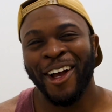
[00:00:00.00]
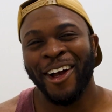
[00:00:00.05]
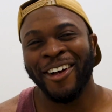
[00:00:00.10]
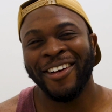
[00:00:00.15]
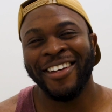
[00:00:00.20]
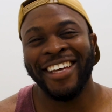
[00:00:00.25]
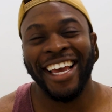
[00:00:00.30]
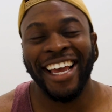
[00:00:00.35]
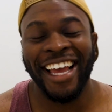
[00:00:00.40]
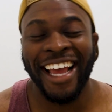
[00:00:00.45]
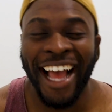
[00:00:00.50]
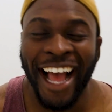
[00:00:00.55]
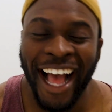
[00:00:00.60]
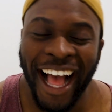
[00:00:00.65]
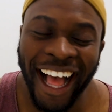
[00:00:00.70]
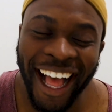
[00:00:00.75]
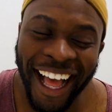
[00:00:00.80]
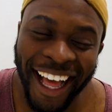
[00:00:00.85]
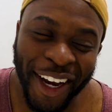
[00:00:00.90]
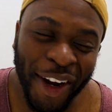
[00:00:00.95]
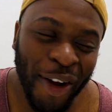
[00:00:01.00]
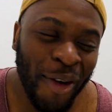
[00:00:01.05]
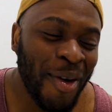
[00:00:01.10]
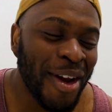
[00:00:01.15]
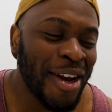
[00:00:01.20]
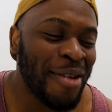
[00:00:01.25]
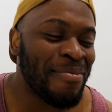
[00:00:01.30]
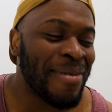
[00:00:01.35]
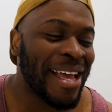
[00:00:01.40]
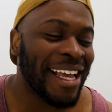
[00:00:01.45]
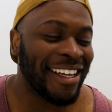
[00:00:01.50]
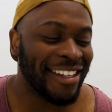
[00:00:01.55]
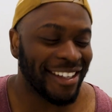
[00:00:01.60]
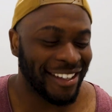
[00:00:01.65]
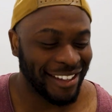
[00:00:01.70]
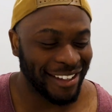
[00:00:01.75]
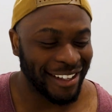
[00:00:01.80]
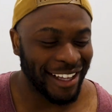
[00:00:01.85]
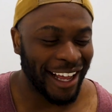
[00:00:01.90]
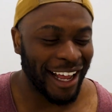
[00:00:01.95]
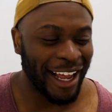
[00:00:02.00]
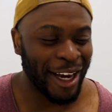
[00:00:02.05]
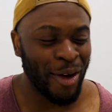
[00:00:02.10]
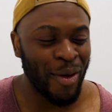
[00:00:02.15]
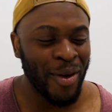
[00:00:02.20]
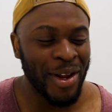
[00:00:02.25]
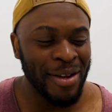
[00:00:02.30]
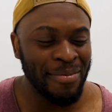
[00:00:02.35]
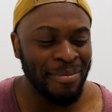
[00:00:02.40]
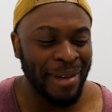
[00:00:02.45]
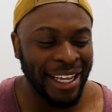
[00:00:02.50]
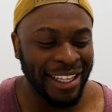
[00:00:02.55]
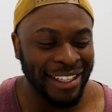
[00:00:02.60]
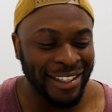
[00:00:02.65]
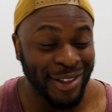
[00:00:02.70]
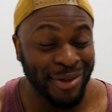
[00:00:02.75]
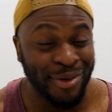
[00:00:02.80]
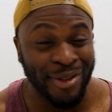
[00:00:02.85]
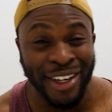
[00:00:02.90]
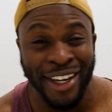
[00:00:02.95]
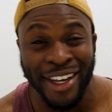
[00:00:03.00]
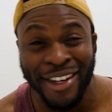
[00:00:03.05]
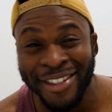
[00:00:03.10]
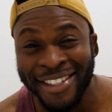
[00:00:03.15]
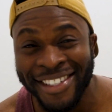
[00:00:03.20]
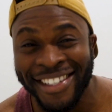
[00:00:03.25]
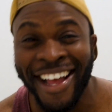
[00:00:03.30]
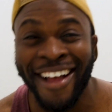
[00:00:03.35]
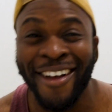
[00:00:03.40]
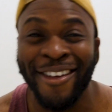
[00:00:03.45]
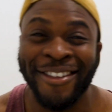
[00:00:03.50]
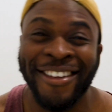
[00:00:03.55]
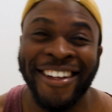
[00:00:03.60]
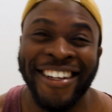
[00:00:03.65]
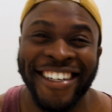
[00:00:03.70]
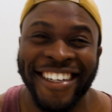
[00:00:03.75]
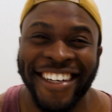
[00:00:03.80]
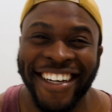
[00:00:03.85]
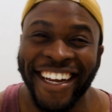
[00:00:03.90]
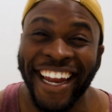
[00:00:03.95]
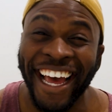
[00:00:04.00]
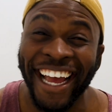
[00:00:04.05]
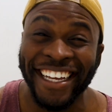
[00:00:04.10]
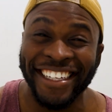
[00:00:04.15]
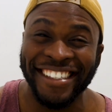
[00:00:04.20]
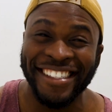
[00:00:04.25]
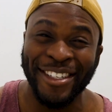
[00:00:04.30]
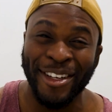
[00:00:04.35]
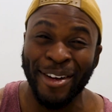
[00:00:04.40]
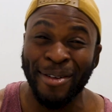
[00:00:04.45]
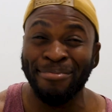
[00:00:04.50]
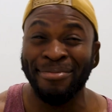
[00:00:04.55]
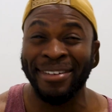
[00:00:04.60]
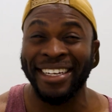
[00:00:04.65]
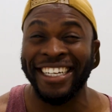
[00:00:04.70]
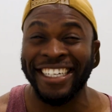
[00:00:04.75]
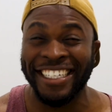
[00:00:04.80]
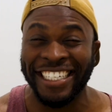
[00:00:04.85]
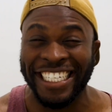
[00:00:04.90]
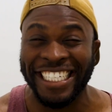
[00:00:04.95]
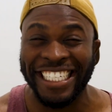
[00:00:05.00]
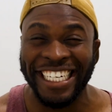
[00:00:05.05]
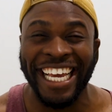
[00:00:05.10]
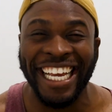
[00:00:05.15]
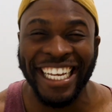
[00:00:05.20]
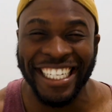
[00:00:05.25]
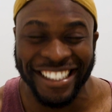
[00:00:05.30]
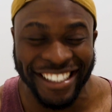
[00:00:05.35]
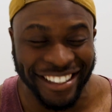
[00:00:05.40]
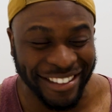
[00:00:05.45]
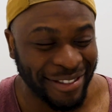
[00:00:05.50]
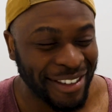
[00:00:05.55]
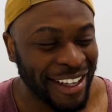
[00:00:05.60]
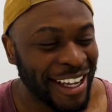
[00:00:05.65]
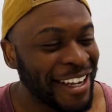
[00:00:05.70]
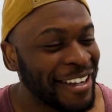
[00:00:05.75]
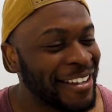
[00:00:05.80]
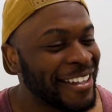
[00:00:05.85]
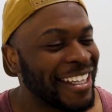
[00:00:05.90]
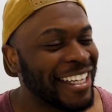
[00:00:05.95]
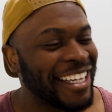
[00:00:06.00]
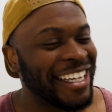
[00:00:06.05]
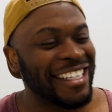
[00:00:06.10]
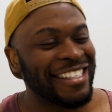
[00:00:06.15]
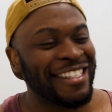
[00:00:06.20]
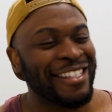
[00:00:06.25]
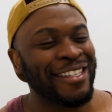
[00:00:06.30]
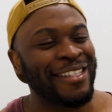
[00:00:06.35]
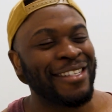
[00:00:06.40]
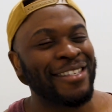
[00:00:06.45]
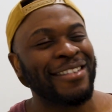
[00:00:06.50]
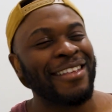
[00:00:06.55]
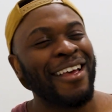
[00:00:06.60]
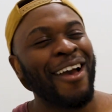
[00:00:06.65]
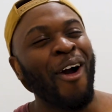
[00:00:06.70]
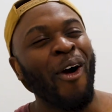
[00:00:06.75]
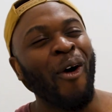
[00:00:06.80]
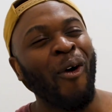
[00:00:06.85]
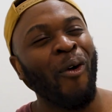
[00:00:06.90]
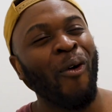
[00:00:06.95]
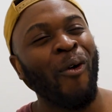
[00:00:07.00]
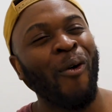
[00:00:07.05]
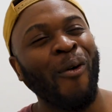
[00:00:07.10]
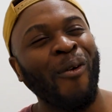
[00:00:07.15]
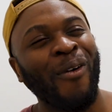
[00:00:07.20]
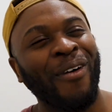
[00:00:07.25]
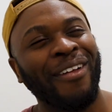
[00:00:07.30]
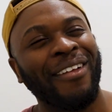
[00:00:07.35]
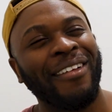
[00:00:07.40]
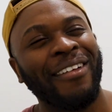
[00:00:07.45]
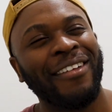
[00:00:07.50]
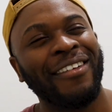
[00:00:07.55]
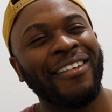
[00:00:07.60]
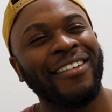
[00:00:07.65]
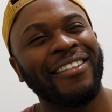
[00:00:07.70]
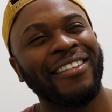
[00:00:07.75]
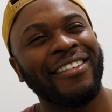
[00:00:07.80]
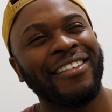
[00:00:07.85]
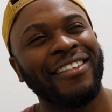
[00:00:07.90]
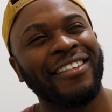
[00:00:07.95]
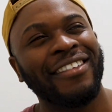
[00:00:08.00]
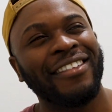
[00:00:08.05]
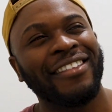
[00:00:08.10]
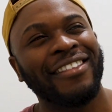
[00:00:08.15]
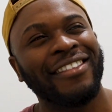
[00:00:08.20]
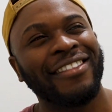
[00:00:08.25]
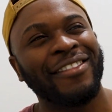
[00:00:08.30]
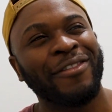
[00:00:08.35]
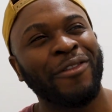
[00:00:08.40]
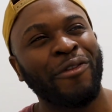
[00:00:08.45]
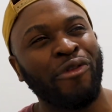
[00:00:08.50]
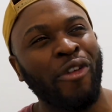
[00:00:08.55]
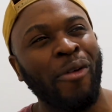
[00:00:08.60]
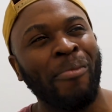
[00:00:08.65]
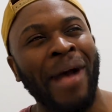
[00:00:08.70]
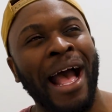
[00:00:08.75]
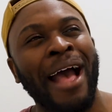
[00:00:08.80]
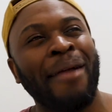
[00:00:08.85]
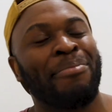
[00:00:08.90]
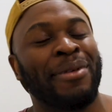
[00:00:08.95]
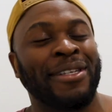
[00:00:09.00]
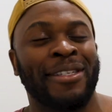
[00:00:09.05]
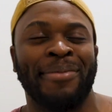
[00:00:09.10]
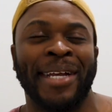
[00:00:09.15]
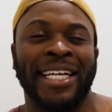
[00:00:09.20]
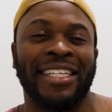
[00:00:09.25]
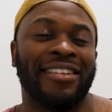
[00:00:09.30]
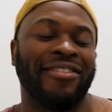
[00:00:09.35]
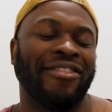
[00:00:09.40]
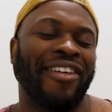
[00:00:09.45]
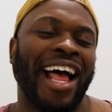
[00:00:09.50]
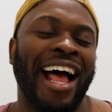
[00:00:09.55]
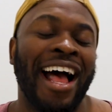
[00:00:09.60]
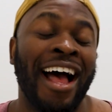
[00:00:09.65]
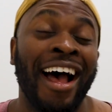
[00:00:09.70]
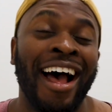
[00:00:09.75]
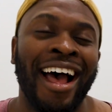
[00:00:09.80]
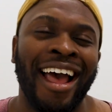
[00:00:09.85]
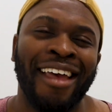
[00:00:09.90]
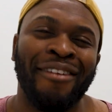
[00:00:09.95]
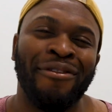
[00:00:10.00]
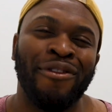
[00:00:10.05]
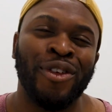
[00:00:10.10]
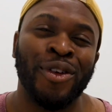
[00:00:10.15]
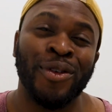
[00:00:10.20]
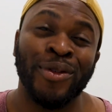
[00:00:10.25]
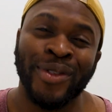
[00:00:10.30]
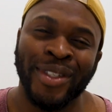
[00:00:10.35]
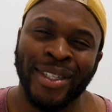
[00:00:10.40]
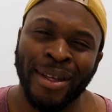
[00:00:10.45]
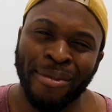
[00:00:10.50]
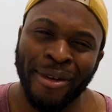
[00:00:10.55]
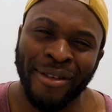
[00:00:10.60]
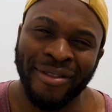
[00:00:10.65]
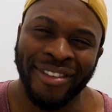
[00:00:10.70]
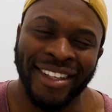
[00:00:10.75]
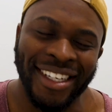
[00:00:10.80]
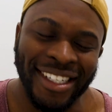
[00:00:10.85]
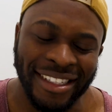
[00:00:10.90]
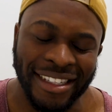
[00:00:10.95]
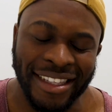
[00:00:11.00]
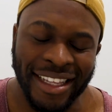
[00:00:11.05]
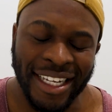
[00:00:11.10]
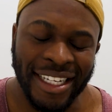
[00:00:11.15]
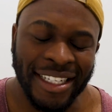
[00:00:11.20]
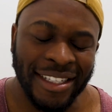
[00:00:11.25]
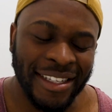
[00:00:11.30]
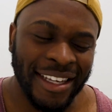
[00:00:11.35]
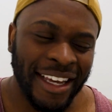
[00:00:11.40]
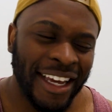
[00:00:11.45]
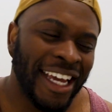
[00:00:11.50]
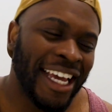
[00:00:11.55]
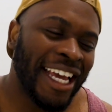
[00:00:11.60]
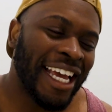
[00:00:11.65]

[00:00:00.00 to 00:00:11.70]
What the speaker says: Okay, I don't want to make this video sound like it's completely negative. It's just all from my perspective how I view some of these things.